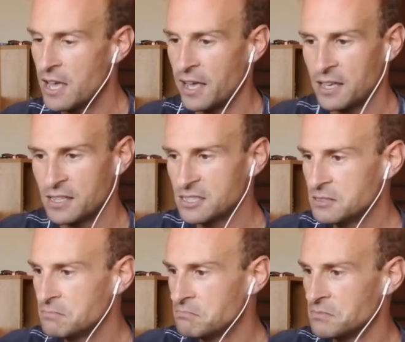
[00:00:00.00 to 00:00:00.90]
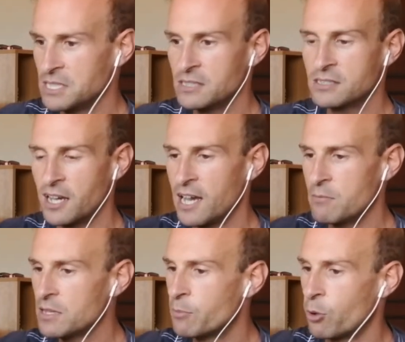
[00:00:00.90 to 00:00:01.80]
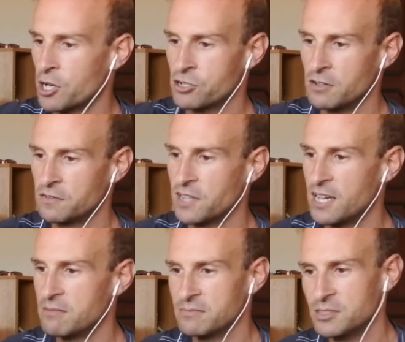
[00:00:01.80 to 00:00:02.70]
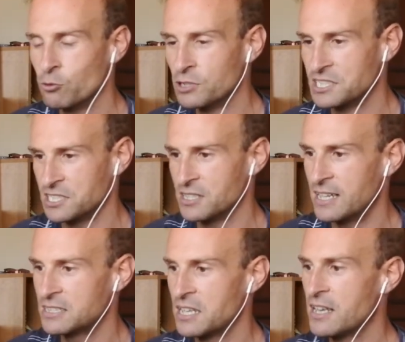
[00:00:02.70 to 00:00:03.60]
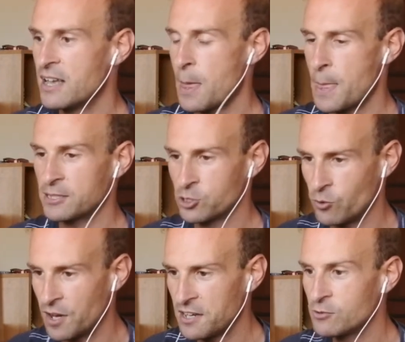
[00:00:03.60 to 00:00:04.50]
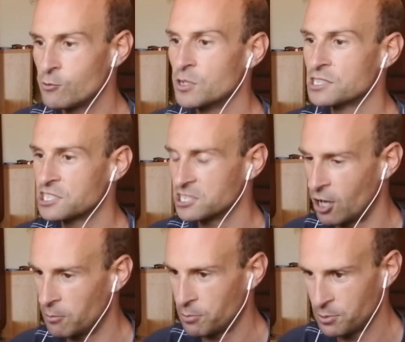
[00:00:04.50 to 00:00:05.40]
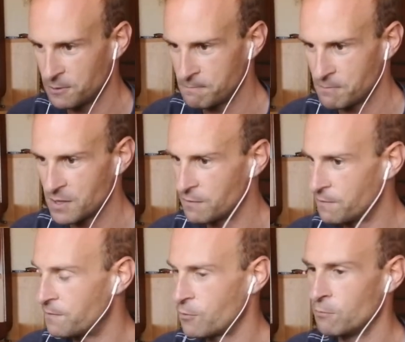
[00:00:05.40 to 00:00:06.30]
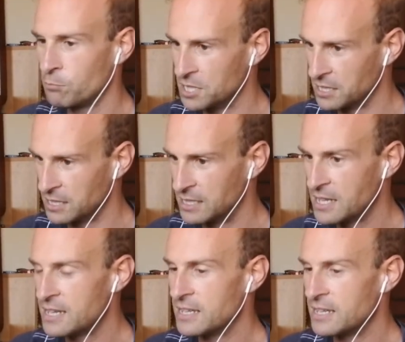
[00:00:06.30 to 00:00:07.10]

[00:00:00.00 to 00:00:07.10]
And in time, in the progression of time, you will see that train will stop completely.